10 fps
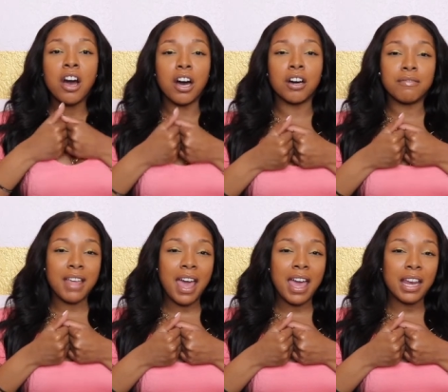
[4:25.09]
of
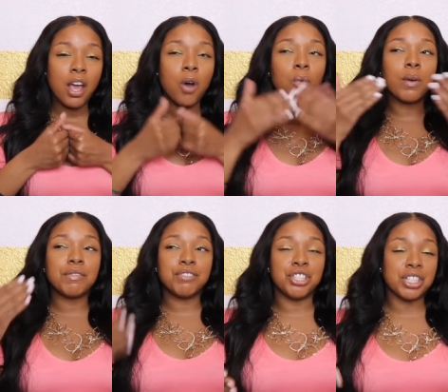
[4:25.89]
that
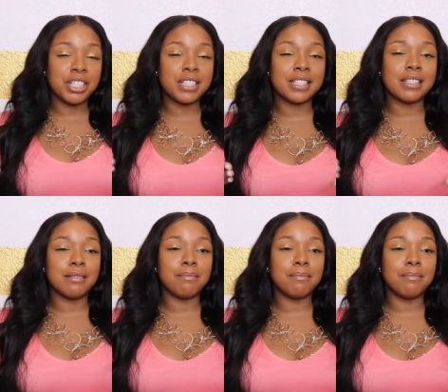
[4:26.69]
with just